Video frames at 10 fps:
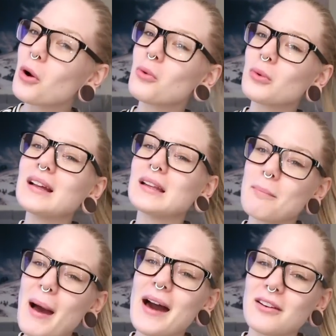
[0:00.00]
don't really
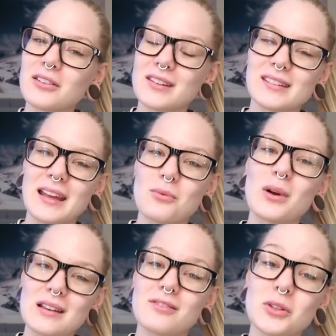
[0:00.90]
matter the same
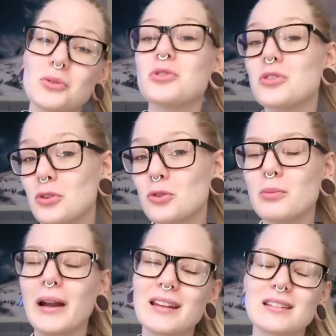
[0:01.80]
way views do,
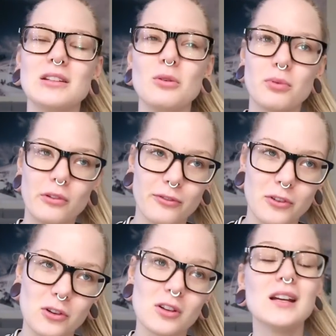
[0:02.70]
but I still
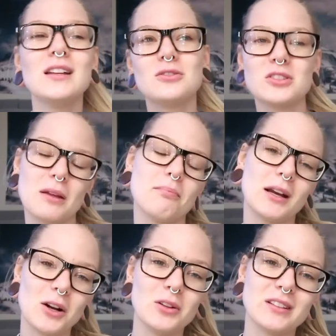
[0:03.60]
prefer to set
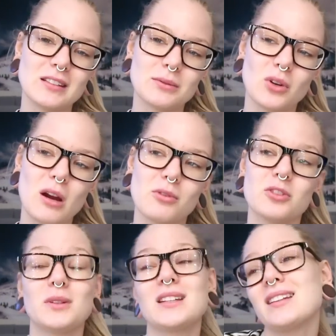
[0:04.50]
my goals in
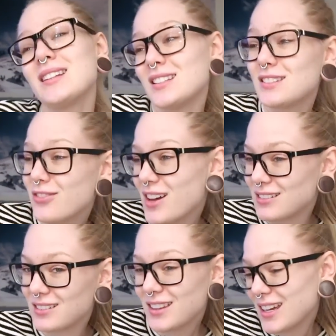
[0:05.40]
subscribers because I think it's a
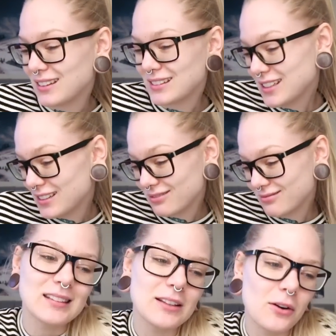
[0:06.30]
fun thing to do.
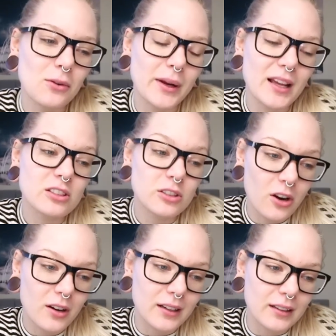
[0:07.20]
So when I
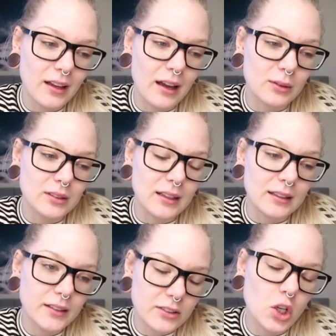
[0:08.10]
started, I was
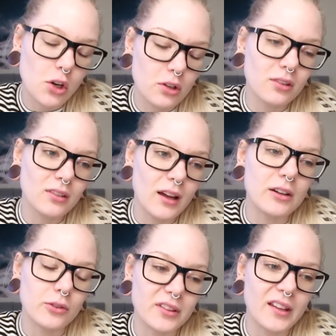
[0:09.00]
like, sure,
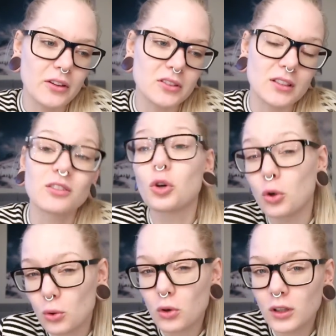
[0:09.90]
100,000 is
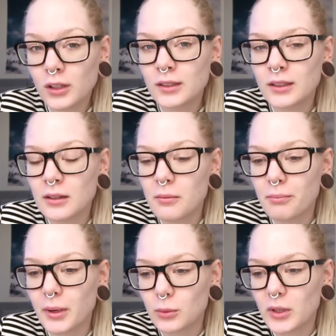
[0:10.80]
cool,
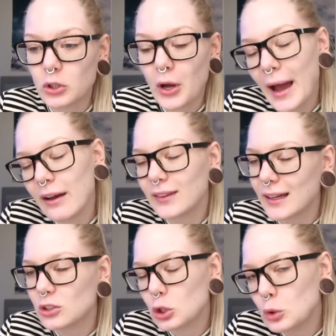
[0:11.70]
but when you have
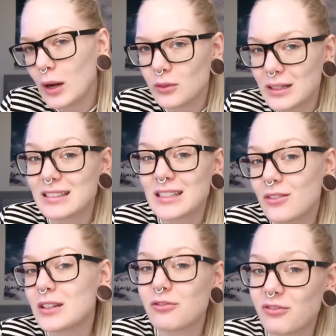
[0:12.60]
like
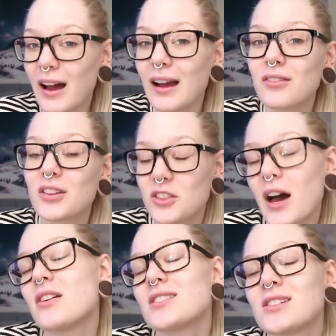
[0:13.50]

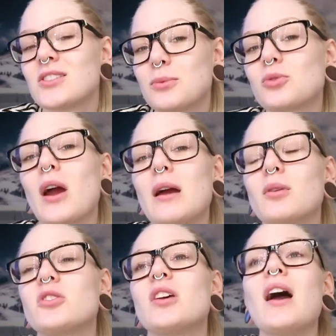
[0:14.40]
275,000
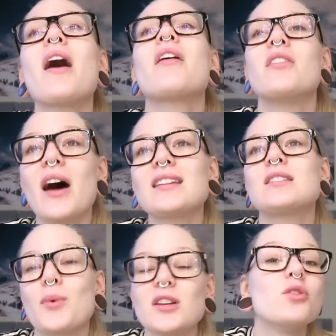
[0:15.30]
subscribers,
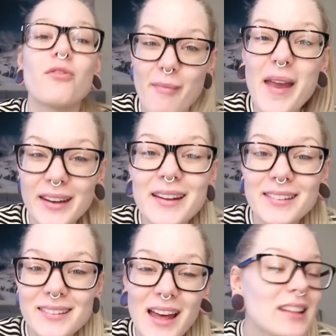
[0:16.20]
that's when you've made
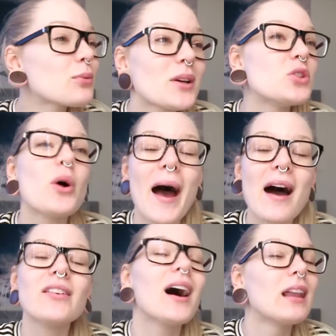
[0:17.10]
it. That's when you
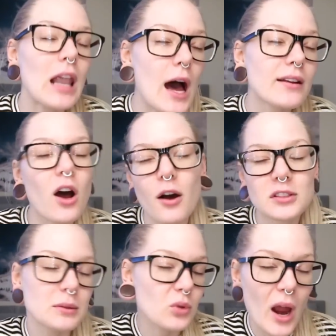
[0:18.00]
have a lot of
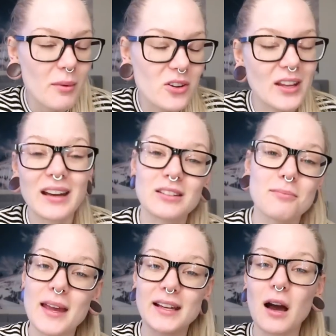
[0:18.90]
subscribers. I just
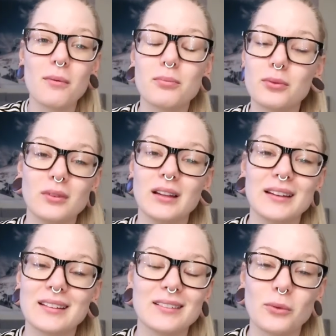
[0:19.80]
make up
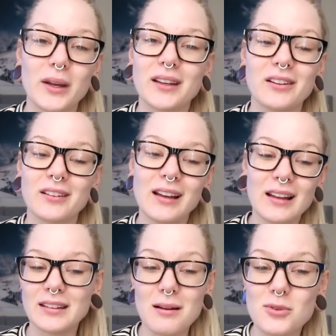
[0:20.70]
like weird
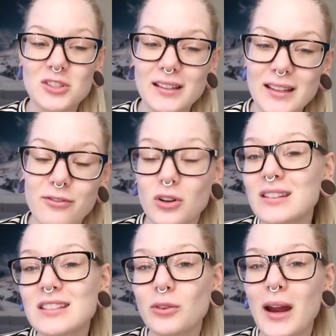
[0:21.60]
numbers like that. For
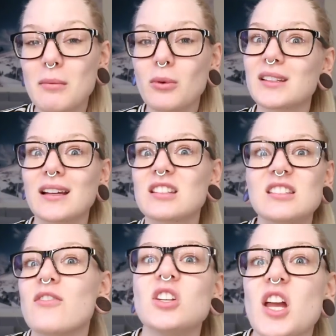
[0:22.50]
Instagram, it was like
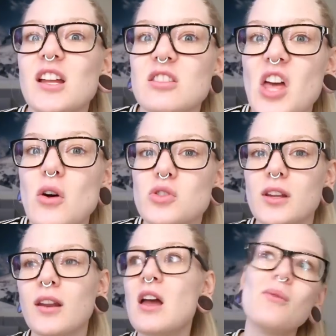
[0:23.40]

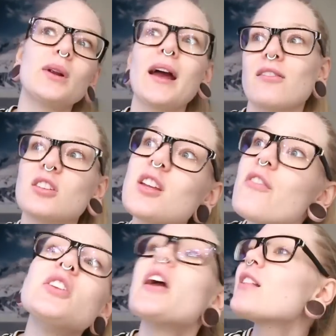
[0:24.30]
78,000. When I have
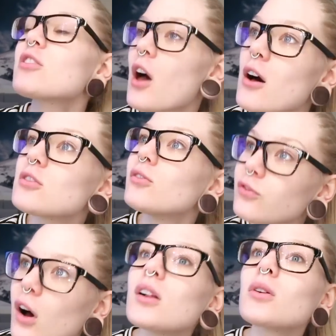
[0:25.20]

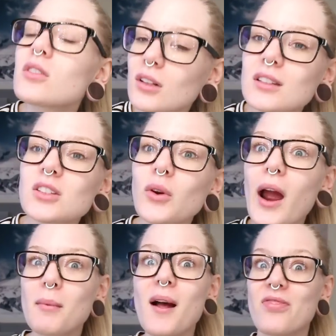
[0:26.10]
78,000 followers on
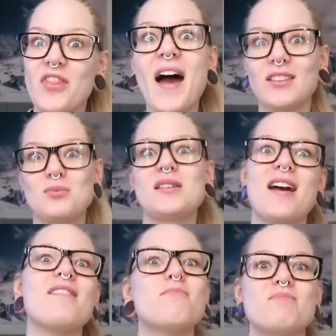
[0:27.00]
Instagram, that's when
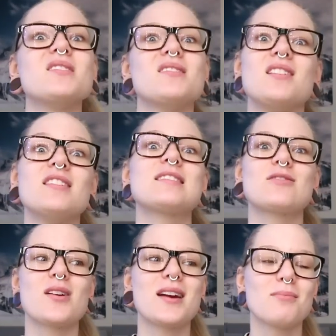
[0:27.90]
I have a big
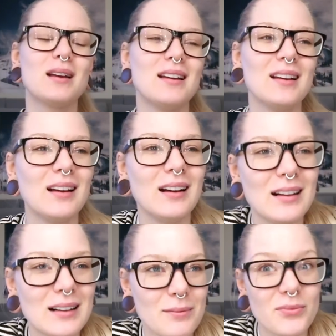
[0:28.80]
Instagram.
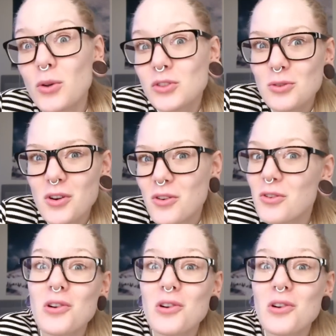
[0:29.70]
No sooner